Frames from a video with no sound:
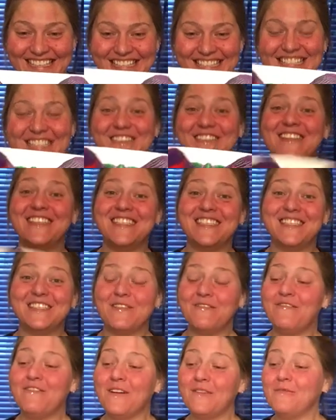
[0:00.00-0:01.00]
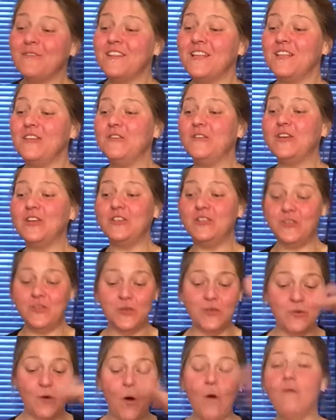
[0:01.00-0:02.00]
So this is a fun one that you can
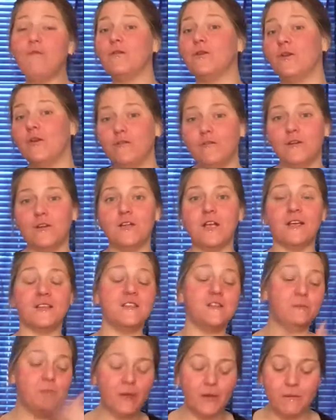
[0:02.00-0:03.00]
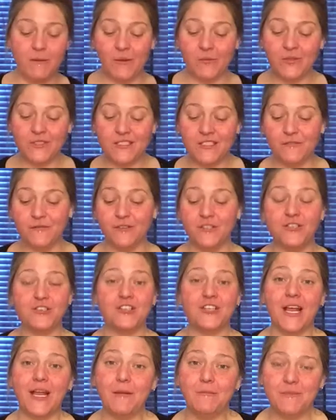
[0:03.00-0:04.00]
do over and over. Experiment with different
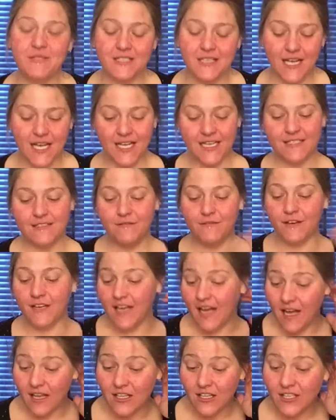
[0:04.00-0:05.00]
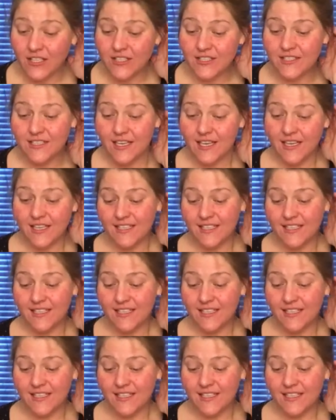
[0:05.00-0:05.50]
shapes, different colors.